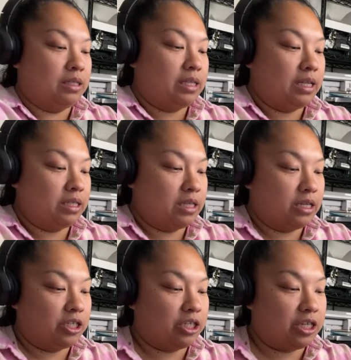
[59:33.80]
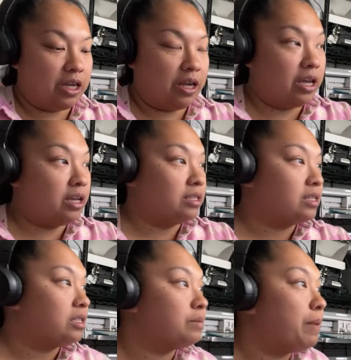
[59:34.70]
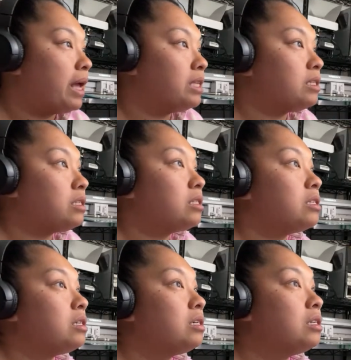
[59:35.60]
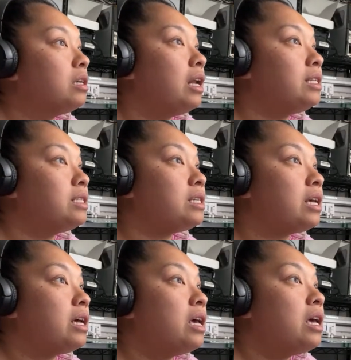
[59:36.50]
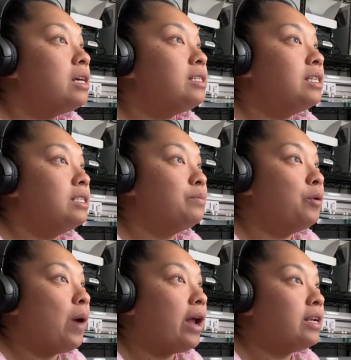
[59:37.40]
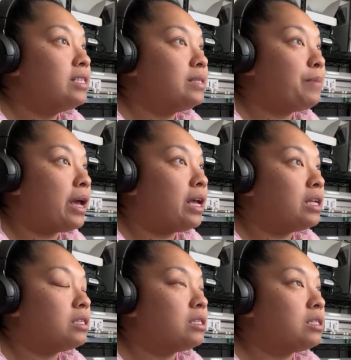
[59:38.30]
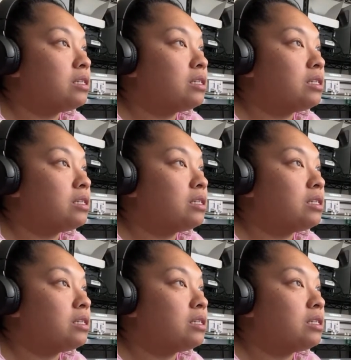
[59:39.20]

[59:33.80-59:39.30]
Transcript: Since she spent, let's see, since Miranda spent,